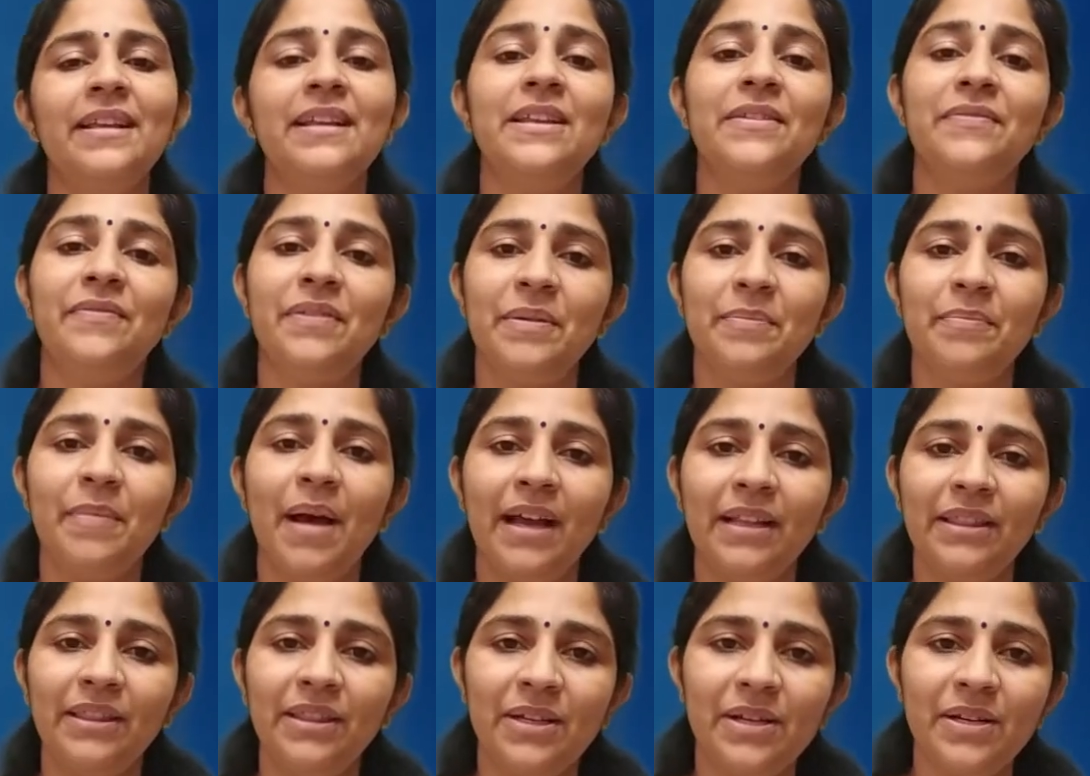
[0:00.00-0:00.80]
different
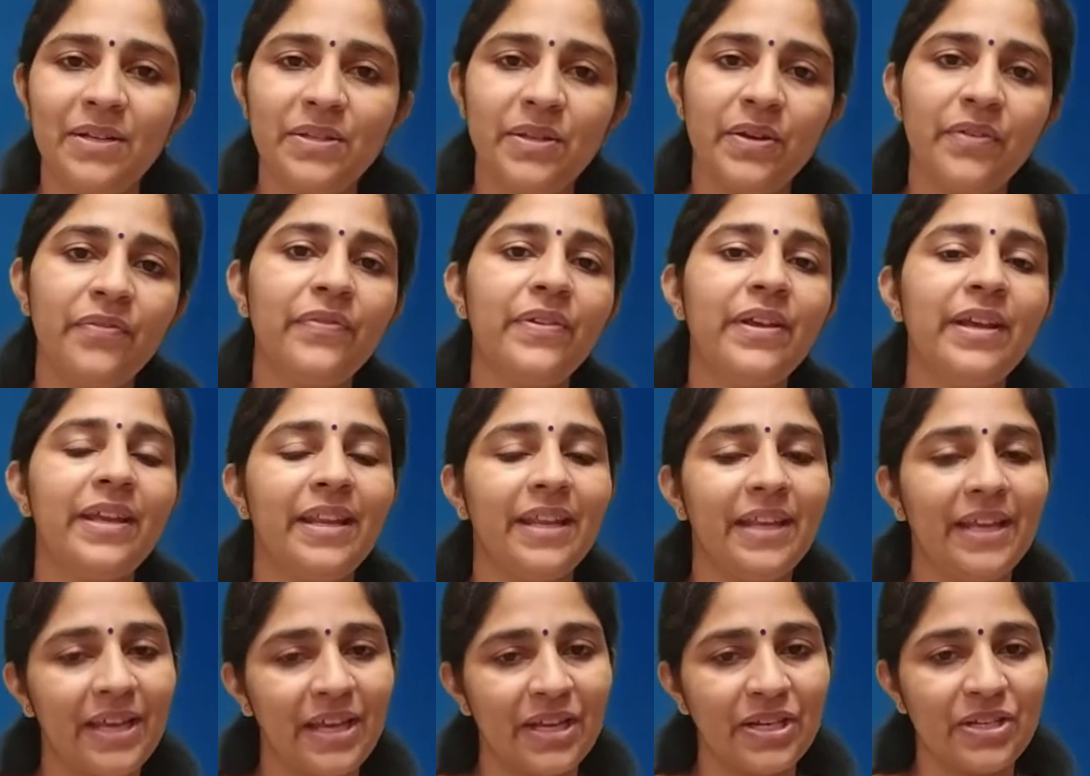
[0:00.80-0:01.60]
methods of
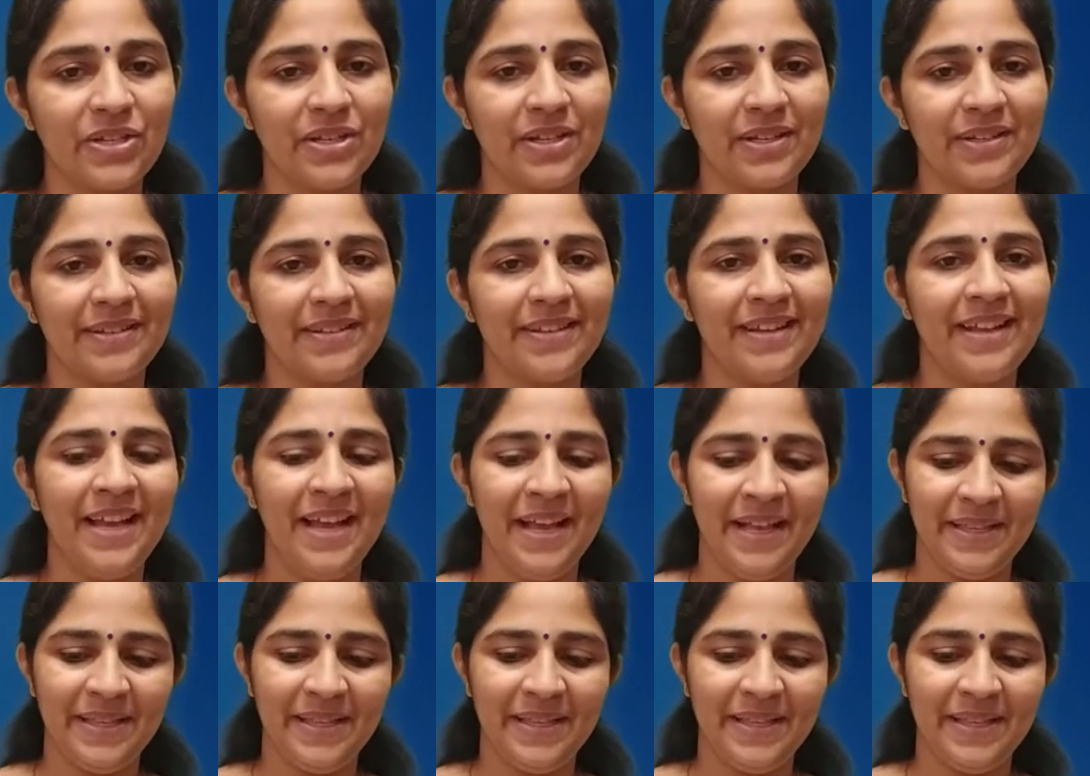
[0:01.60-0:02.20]
irrigation.